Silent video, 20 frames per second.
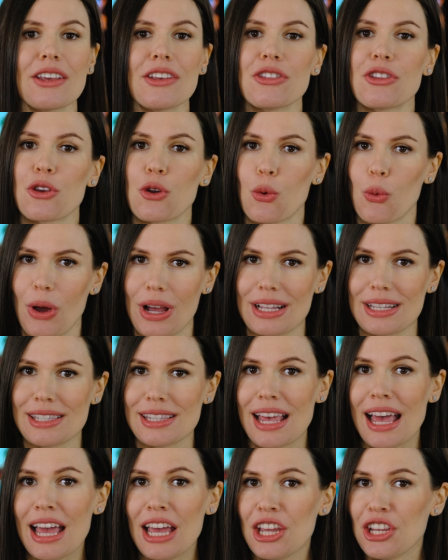in the U S,
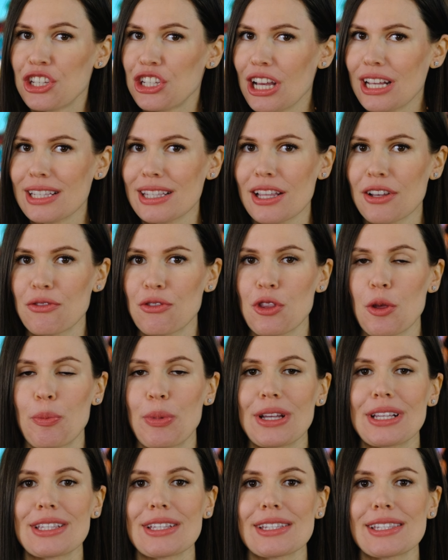just like for the
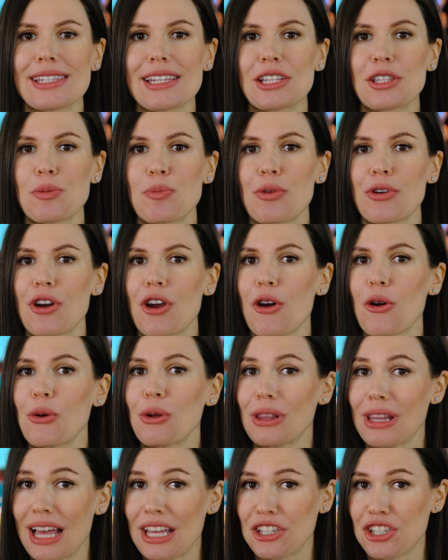Pixel six Pro
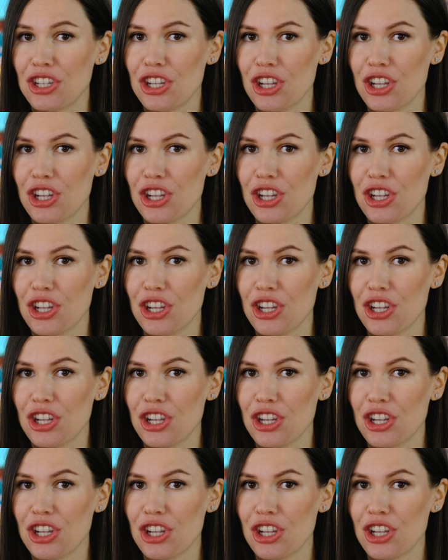last